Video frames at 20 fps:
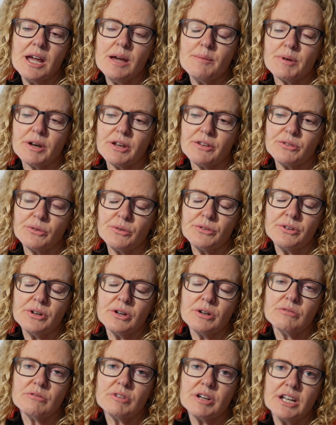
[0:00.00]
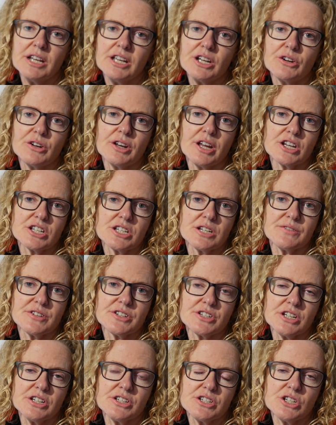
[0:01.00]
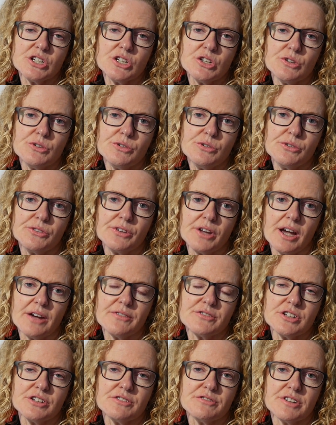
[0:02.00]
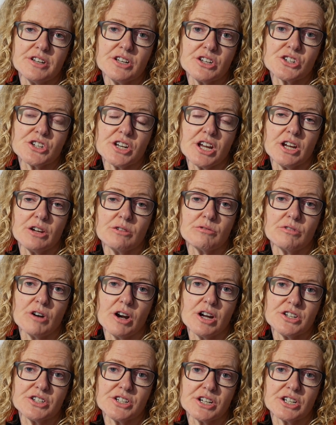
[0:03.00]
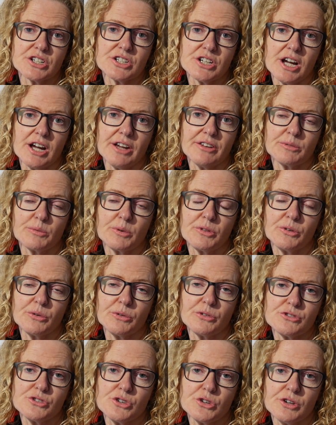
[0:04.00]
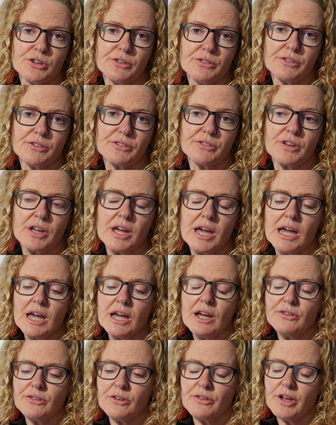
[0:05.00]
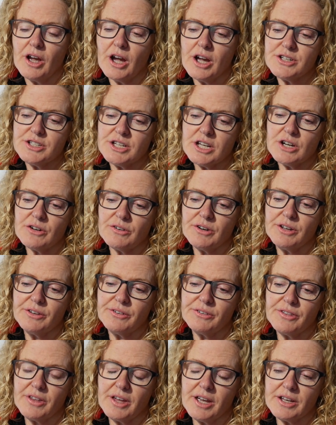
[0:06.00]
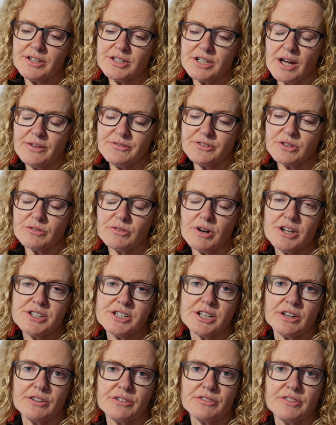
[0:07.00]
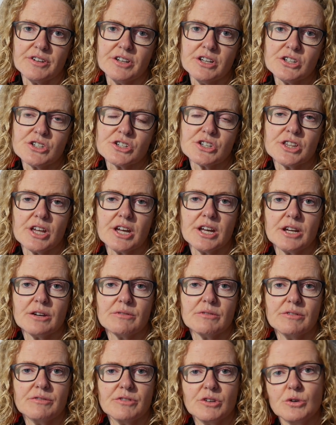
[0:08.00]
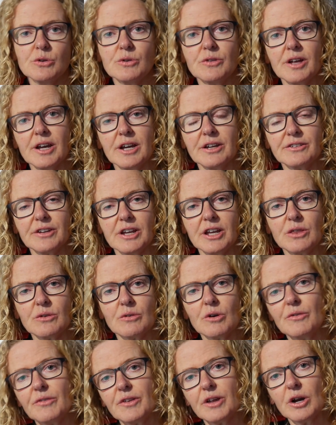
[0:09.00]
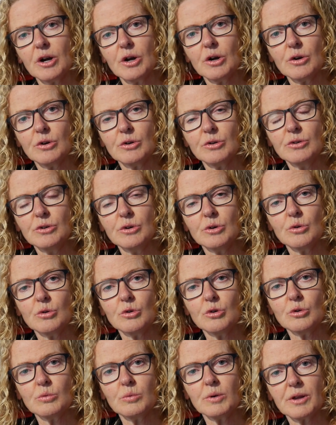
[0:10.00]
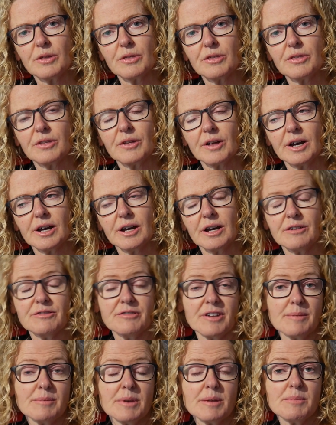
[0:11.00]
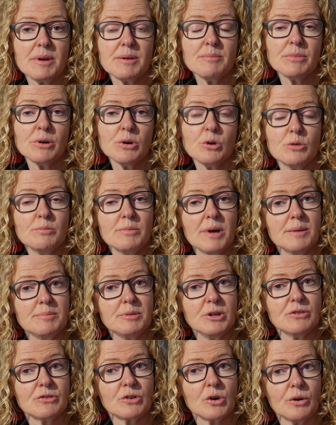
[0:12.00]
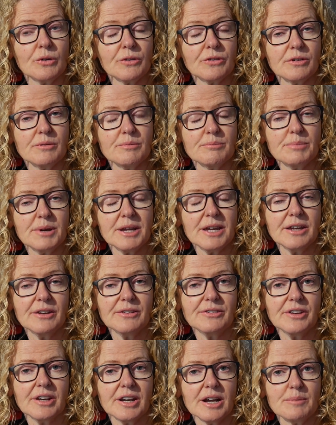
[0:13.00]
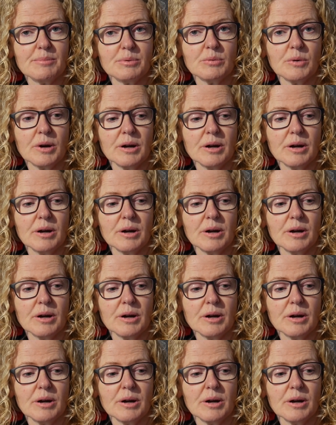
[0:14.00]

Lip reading: but it's also a really good activity to use after you've finished a writing task with your students. So the idea is that after the writing is finished, they review that either on their own or with a family member, or maybe you've got some peers set up